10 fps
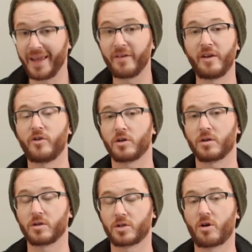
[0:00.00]
even if
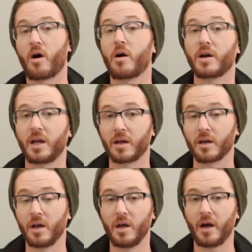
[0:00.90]
you're targeting